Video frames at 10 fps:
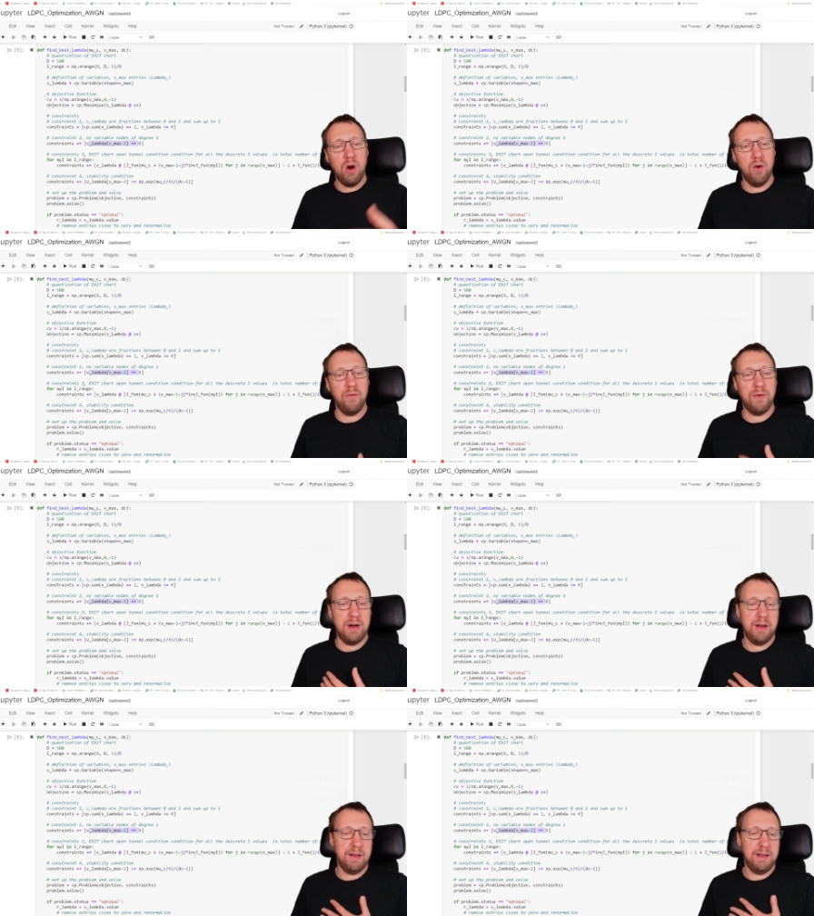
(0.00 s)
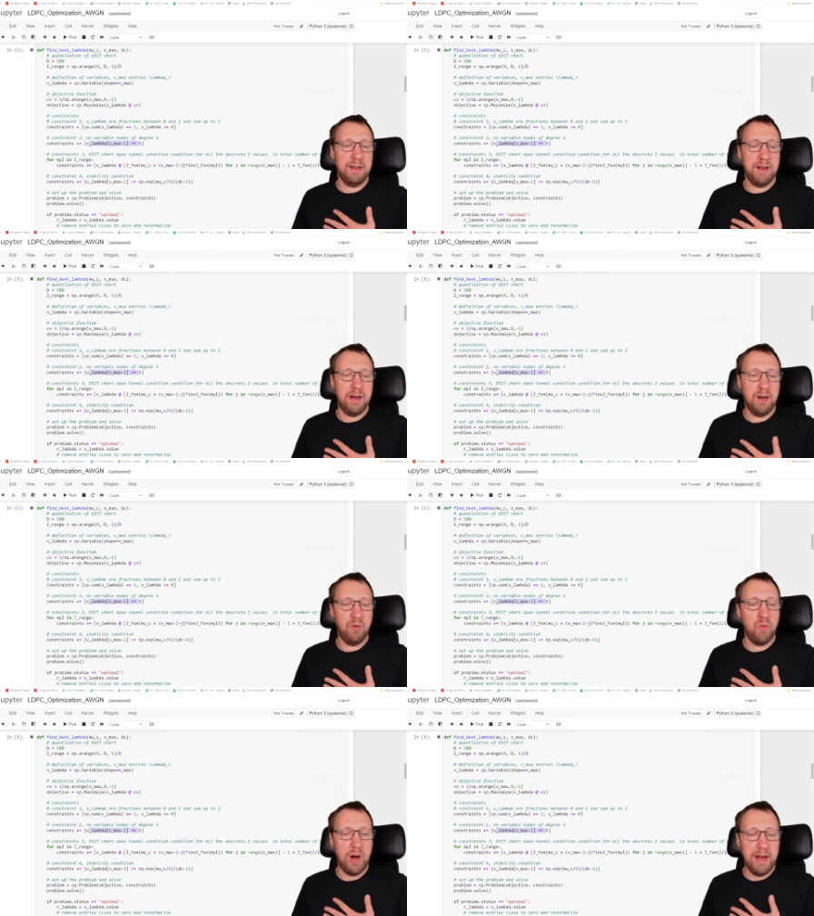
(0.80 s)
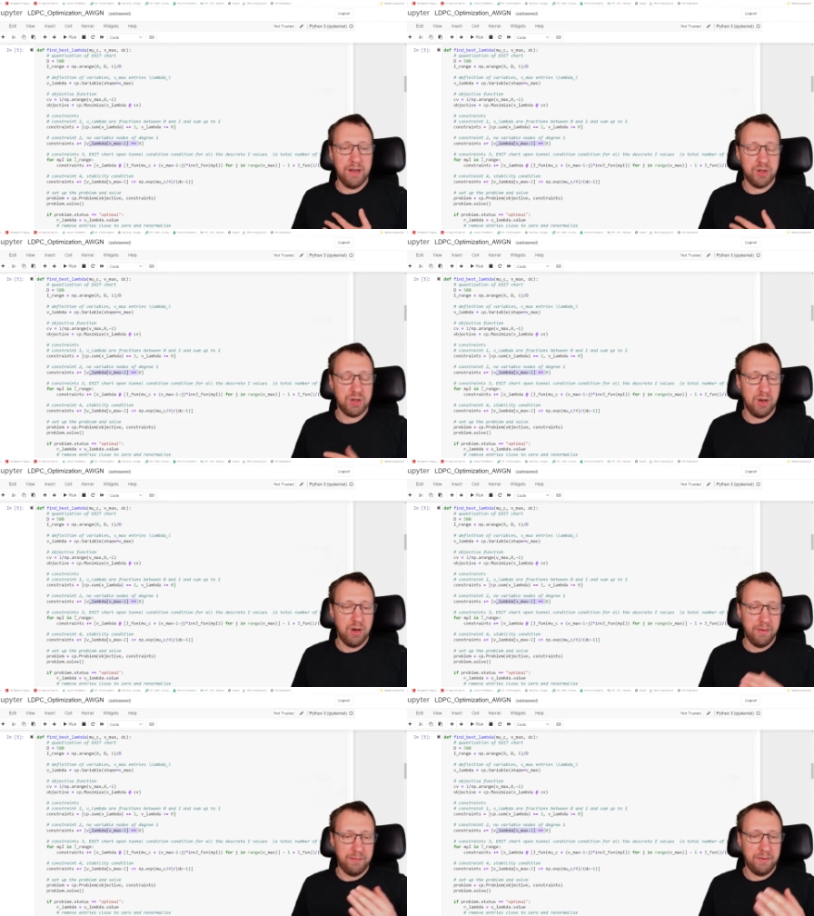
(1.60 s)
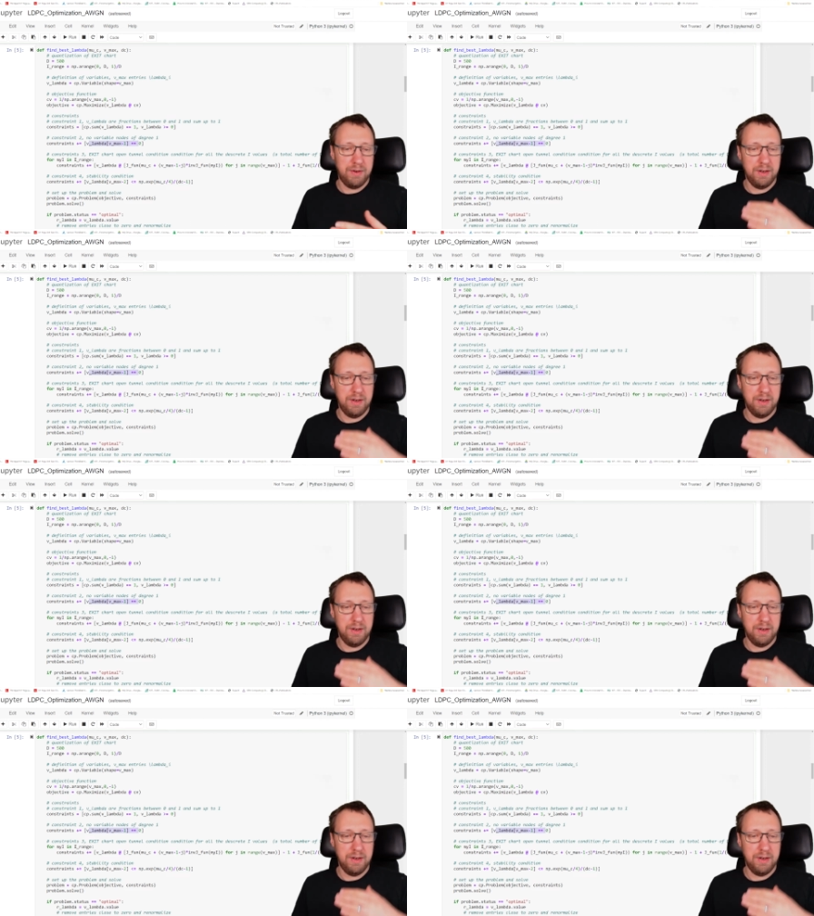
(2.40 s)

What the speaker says: over the range of